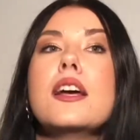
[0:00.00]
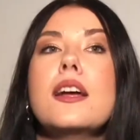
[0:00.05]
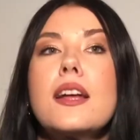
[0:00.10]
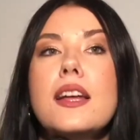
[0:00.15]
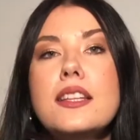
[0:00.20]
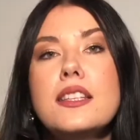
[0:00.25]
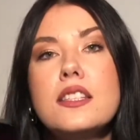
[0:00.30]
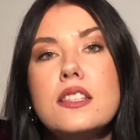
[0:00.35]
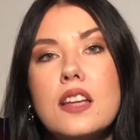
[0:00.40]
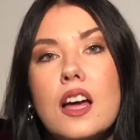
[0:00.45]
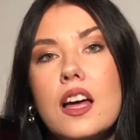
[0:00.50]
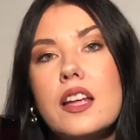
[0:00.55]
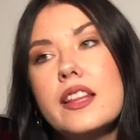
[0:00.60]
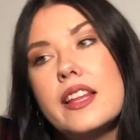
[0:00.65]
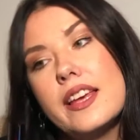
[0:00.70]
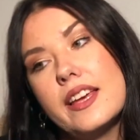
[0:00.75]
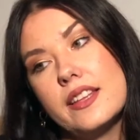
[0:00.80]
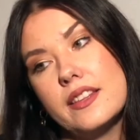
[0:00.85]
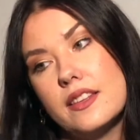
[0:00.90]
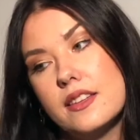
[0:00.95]
it's not
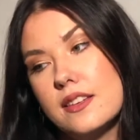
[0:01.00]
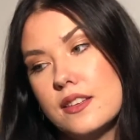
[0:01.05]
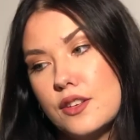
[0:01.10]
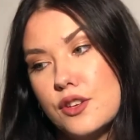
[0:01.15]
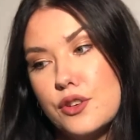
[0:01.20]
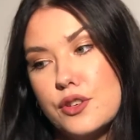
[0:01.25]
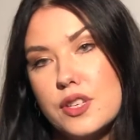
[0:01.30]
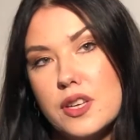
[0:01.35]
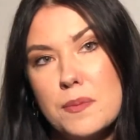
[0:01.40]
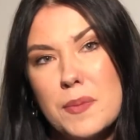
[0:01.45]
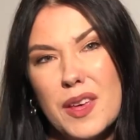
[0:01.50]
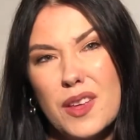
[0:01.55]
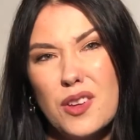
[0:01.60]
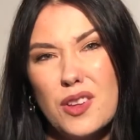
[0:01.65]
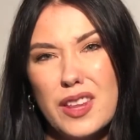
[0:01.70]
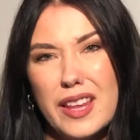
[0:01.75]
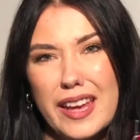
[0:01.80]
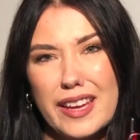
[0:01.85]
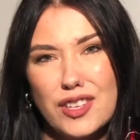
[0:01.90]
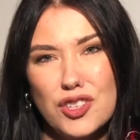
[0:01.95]
like your typical
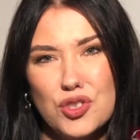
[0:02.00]
like